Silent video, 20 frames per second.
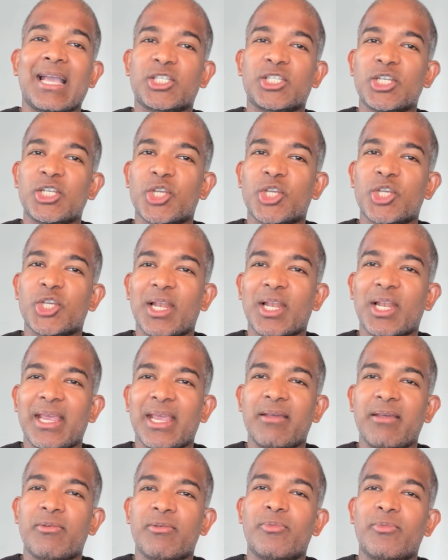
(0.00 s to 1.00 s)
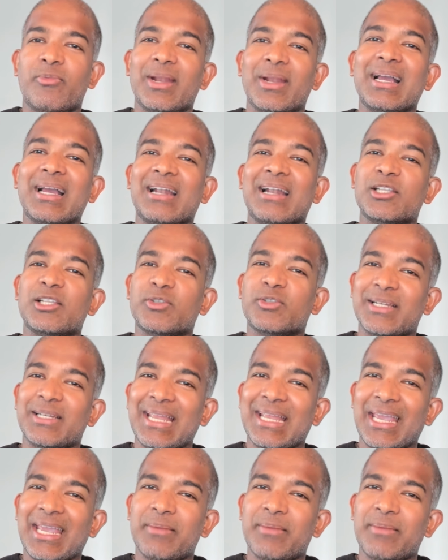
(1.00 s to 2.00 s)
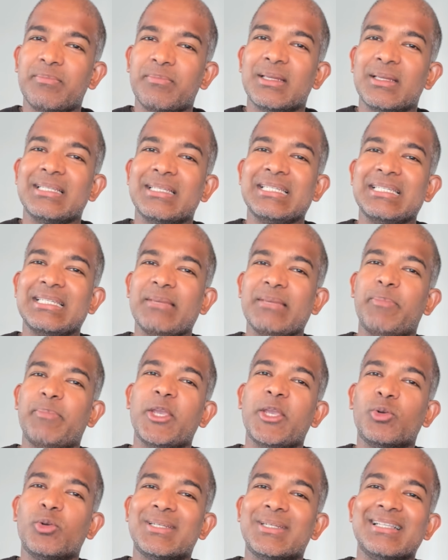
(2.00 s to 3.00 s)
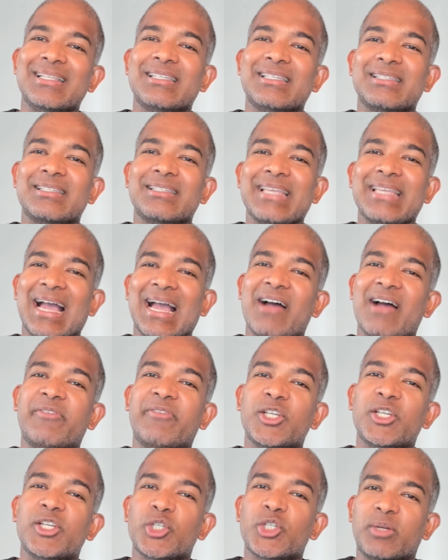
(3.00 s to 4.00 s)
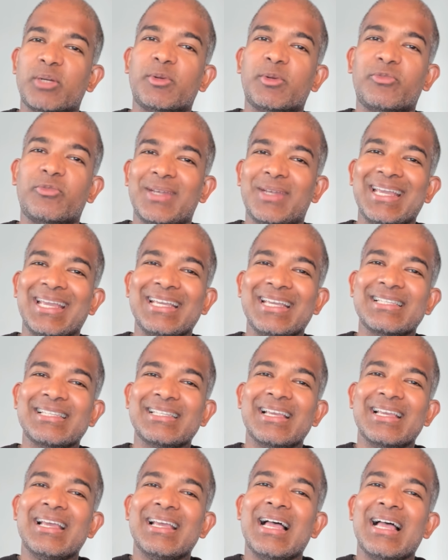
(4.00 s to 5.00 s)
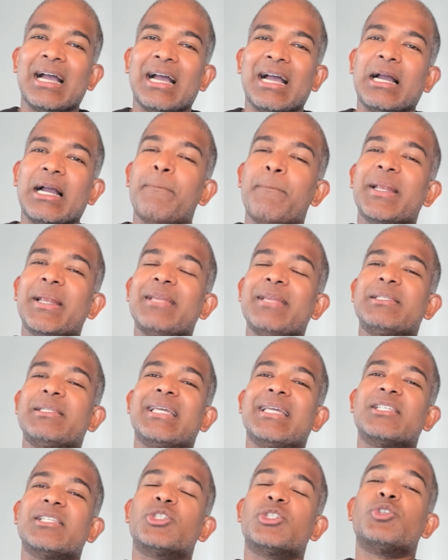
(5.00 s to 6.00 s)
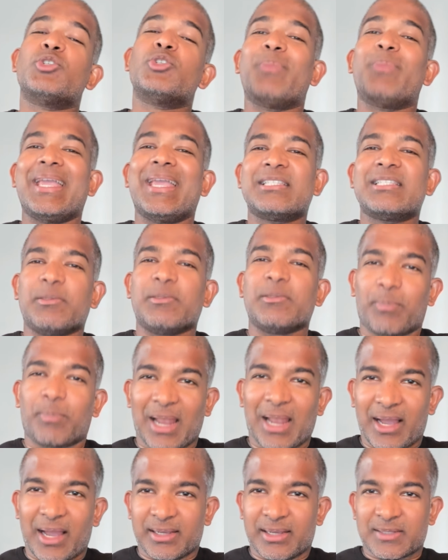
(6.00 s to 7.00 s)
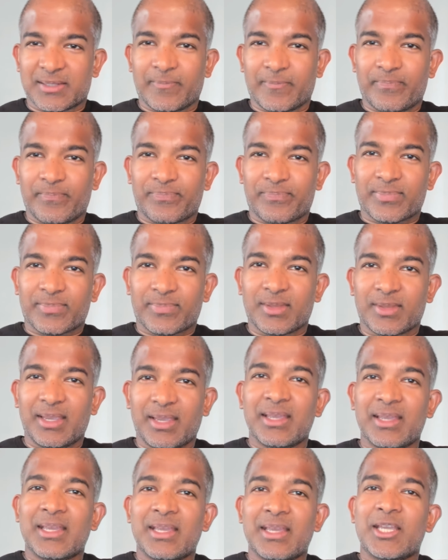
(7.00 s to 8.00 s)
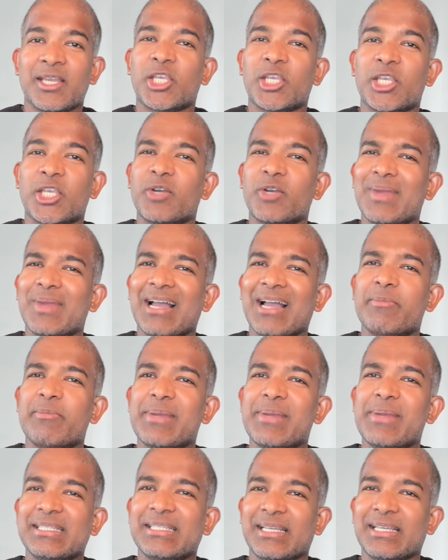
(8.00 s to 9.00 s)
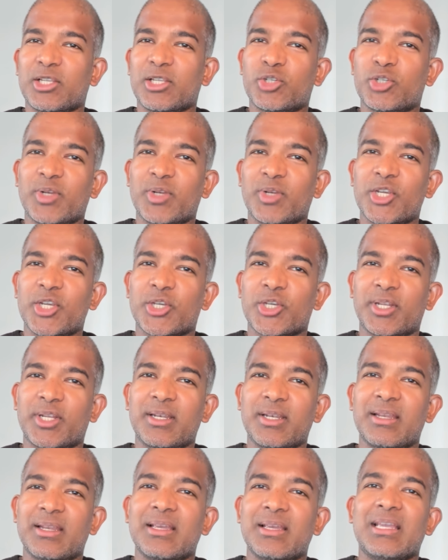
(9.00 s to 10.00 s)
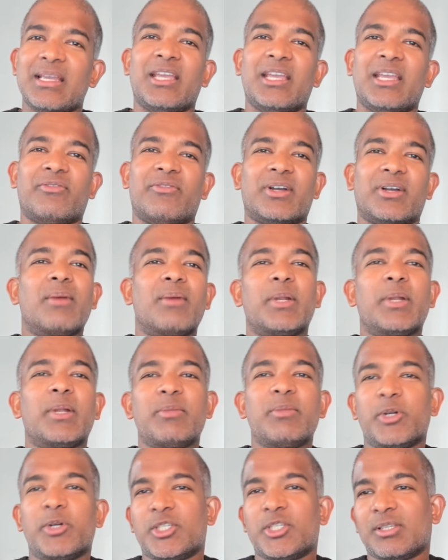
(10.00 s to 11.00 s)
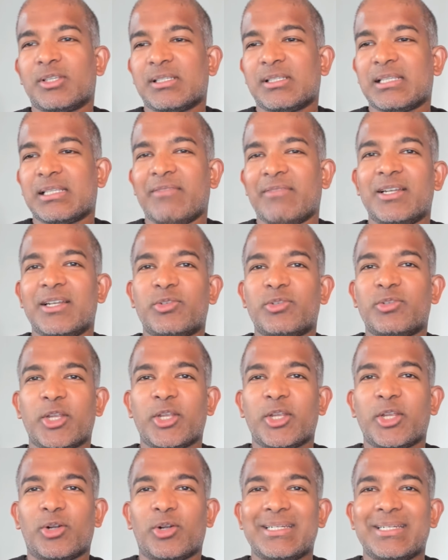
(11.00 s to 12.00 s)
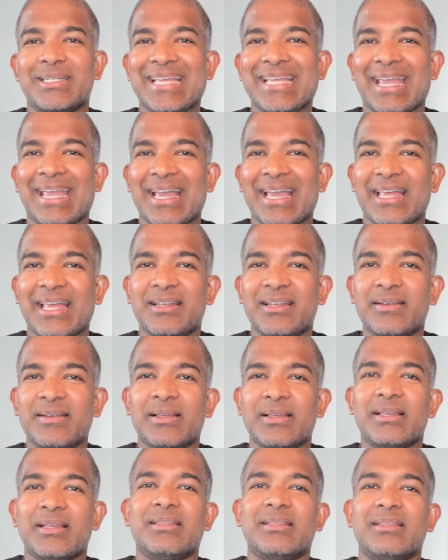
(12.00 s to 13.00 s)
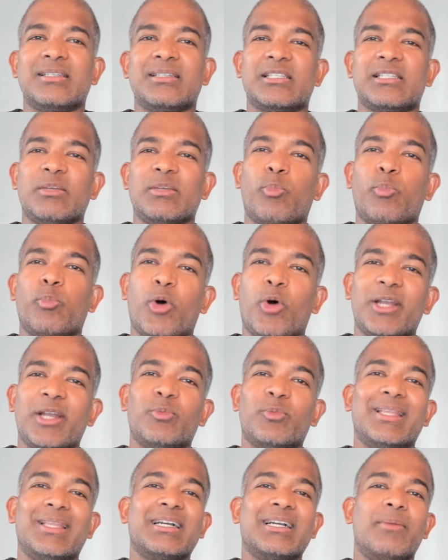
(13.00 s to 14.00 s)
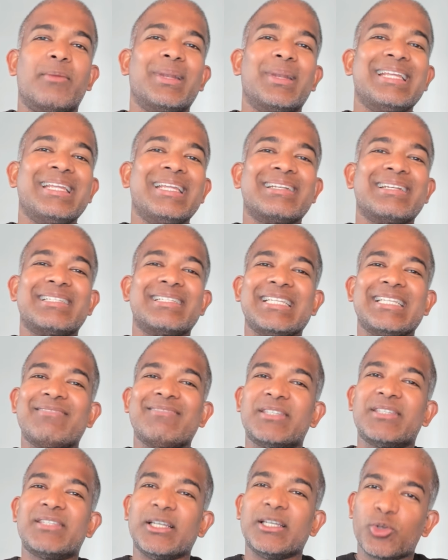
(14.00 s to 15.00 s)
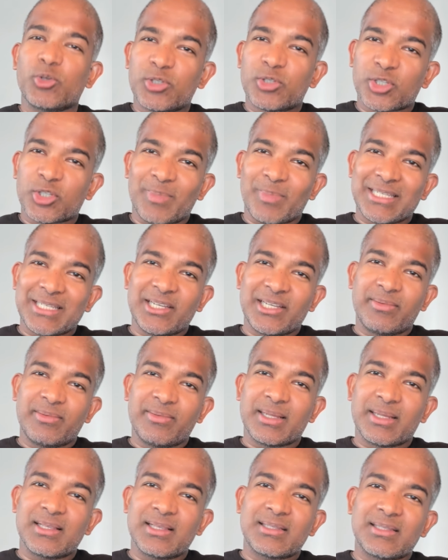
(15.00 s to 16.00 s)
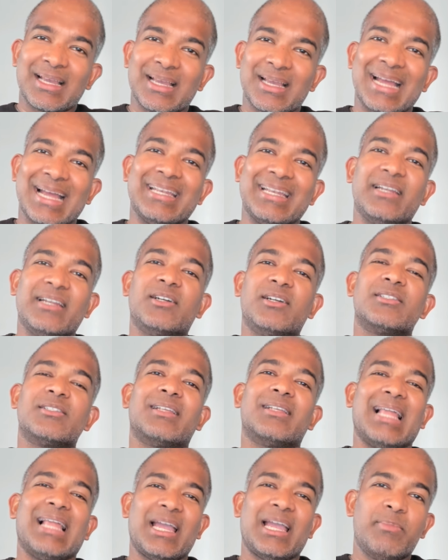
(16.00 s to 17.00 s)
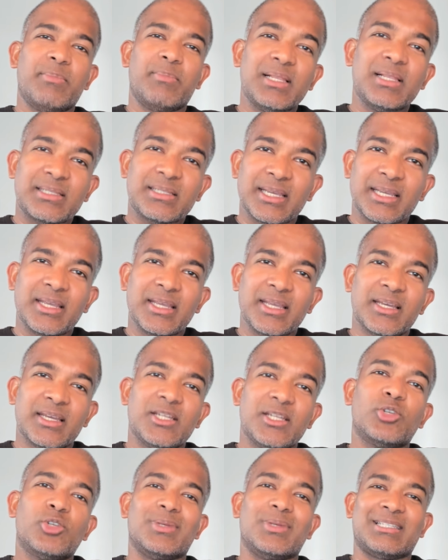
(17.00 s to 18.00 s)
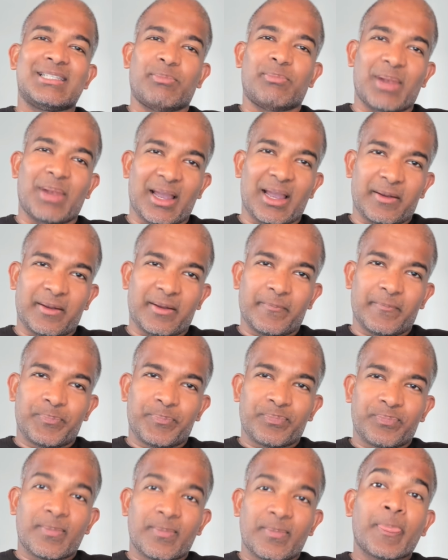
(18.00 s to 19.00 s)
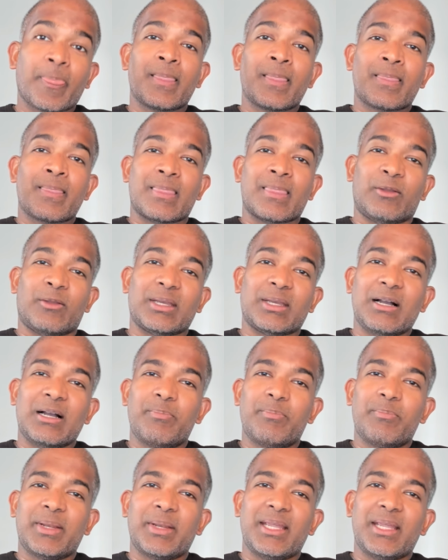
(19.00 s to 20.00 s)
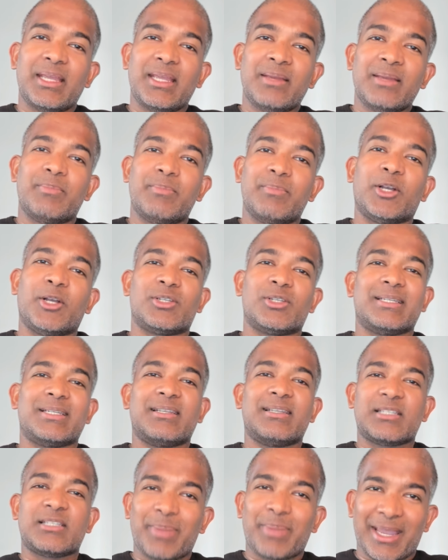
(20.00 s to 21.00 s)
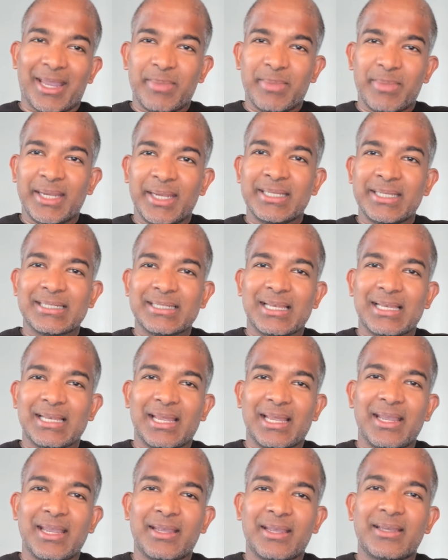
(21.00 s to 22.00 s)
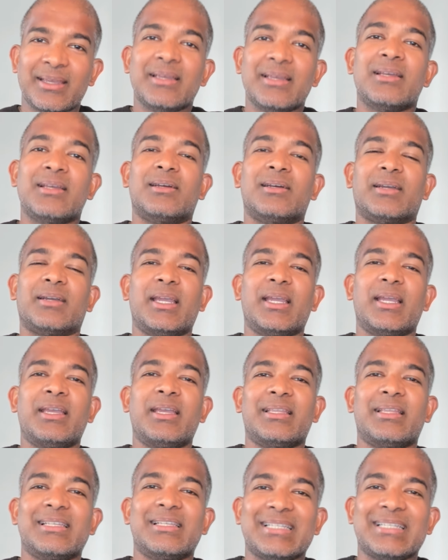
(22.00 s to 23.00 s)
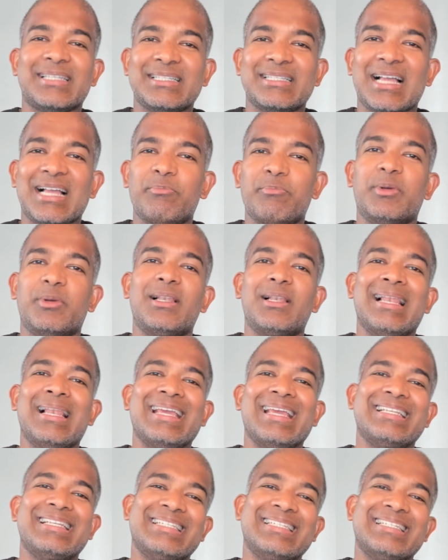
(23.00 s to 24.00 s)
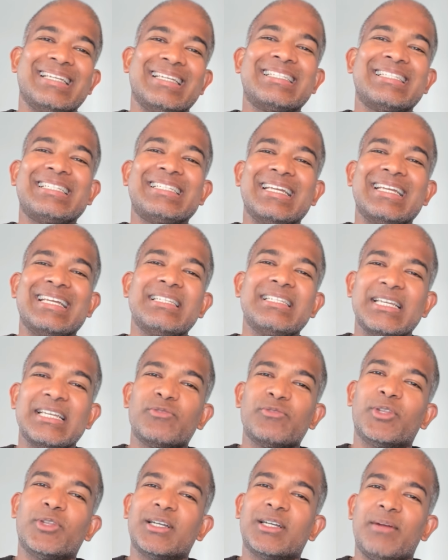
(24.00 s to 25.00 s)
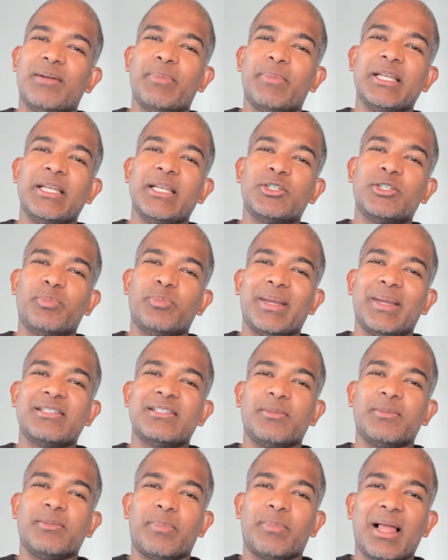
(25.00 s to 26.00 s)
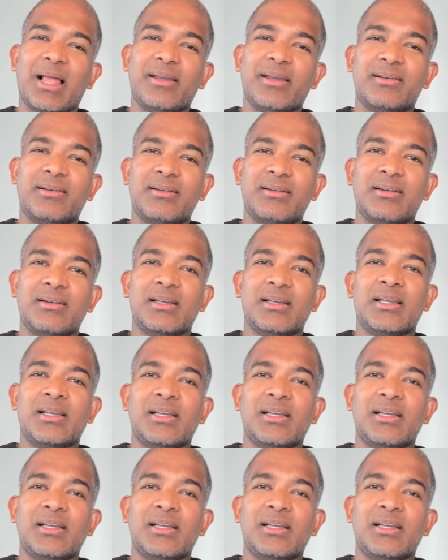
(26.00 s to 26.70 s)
Essentially, regardless of the name, DPO tells us the average number of days a company takes to pay its suppliers. Okay, here we have a basic illustration. If a company purchases inventory on day N, this is the point where the company receives the goods or materials and incurs a liability to its supplier. Now the company, because it doesn't pay immediately, okay, in this example, it takes 10 days for the company to pay its supplier.